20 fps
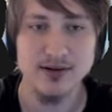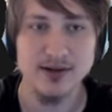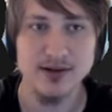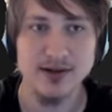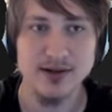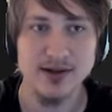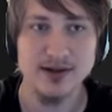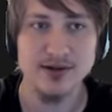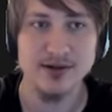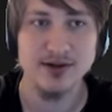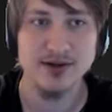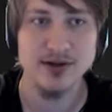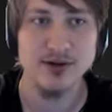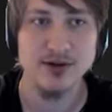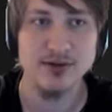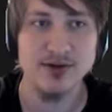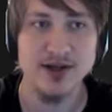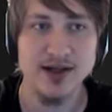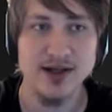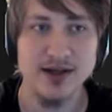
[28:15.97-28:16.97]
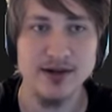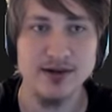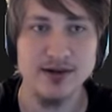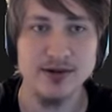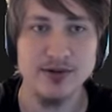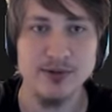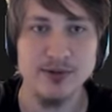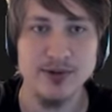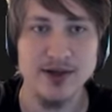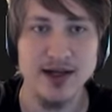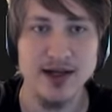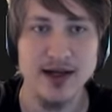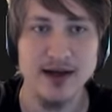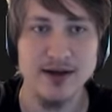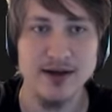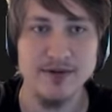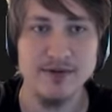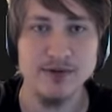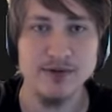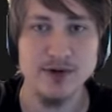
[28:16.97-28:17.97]
Like the code that we
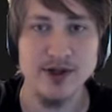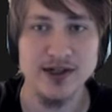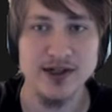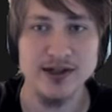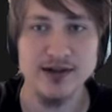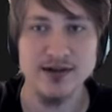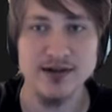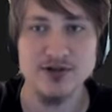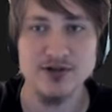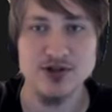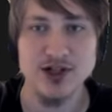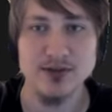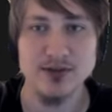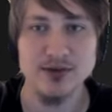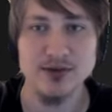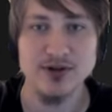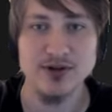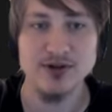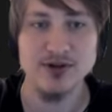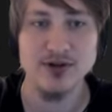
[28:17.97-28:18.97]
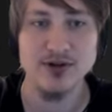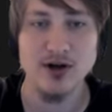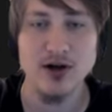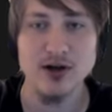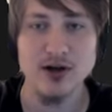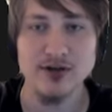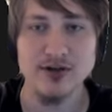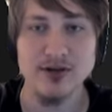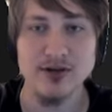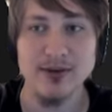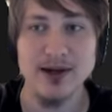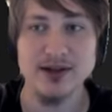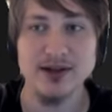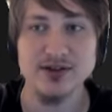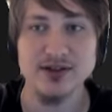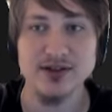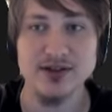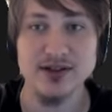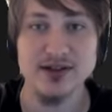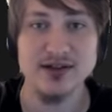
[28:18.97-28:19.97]
have written in the gem. So this is awesome
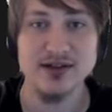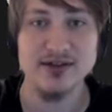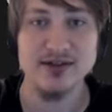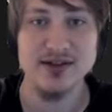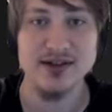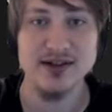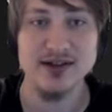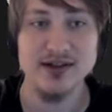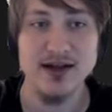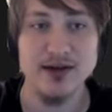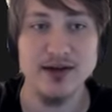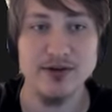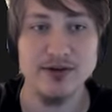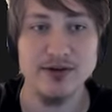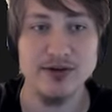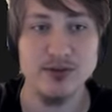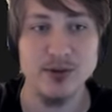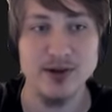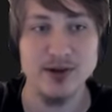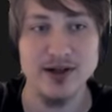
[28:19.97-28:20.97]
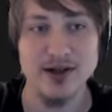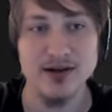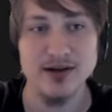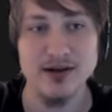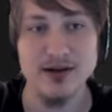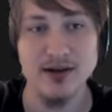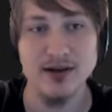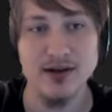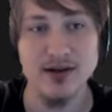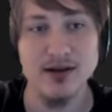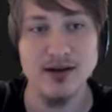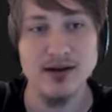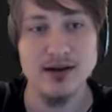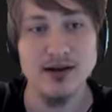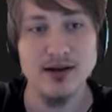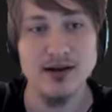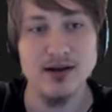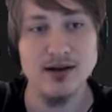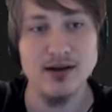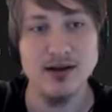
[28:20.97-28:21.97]
actually to see how this is working.
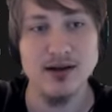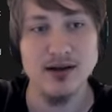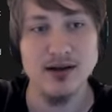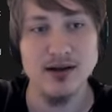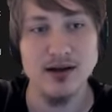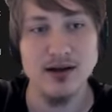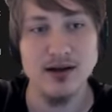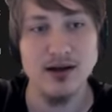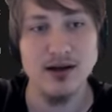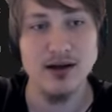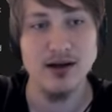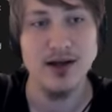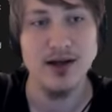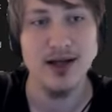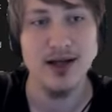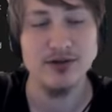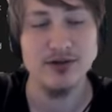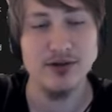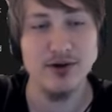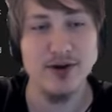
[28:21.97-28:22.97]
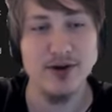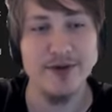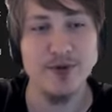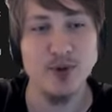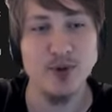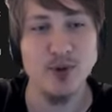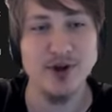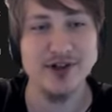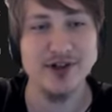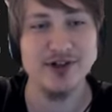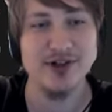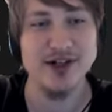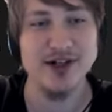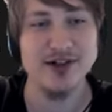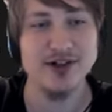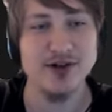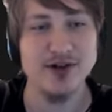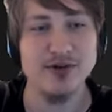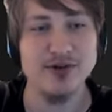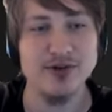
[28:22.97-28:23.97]
Uh, so if we want to create
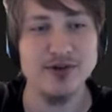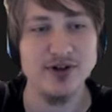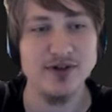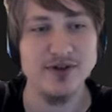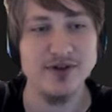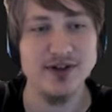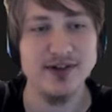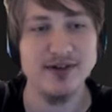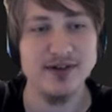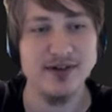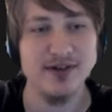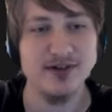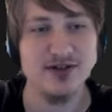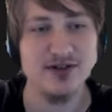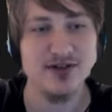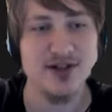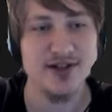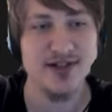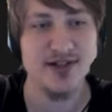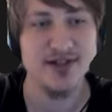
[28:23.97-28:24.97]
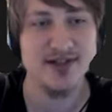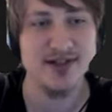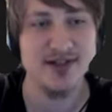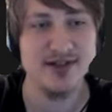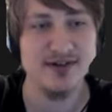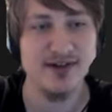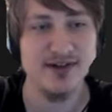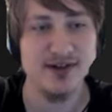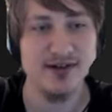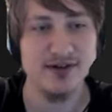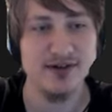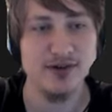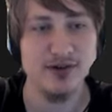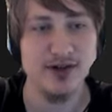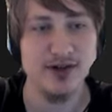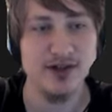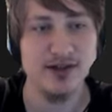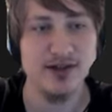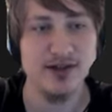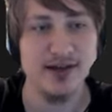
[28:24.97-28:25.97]
our own service, it's just as easy as this. You
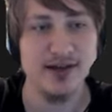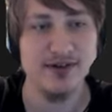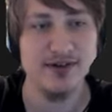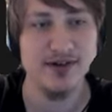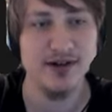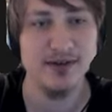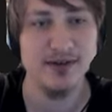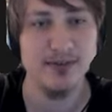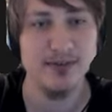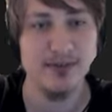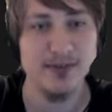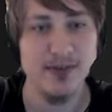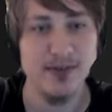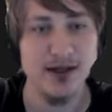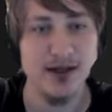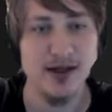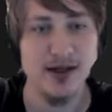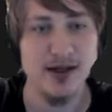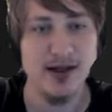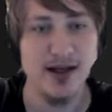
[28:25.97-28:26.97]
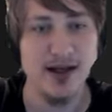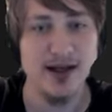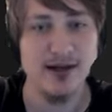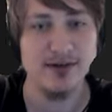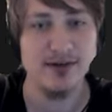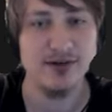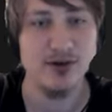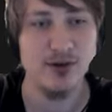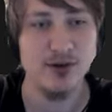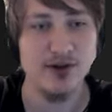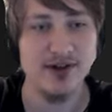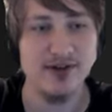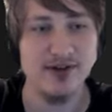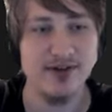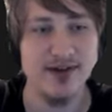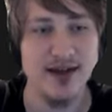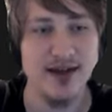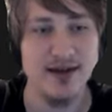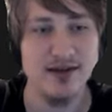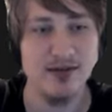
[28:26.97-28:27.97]
create a class name, and it's going to
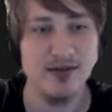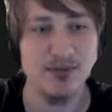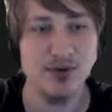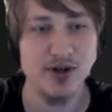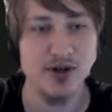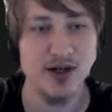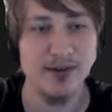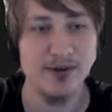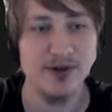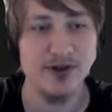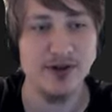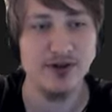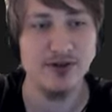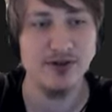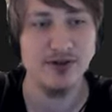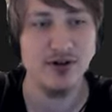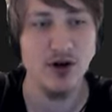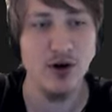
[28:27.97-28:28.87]
send the parameters.